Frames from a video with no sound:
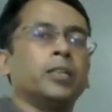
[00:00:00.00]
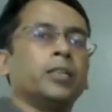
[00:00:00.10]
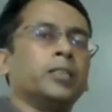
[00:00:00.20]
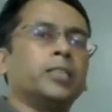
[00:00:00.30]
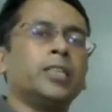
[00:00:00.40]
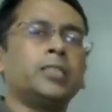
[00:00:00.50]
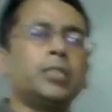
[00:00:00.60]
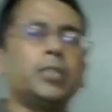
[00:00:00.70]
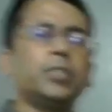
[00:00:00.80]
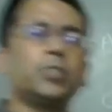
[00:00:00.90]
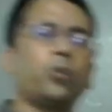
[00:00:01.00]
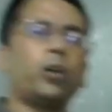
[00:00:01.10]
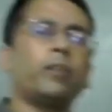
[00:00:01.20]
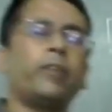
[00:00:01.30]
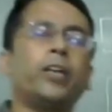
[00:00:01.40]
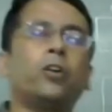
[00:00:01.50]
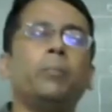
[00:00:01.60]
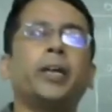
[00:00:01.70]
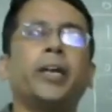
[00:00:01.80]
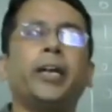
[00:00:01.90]
This is not a very
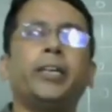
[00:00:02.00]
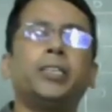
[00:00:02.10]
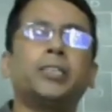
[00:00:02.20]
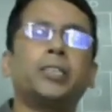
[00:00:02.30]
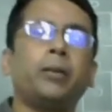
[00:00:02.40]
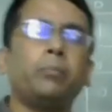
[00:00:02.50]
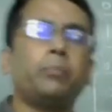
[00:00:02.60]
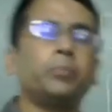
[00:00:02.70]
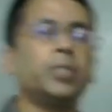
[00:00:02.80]
complicated step.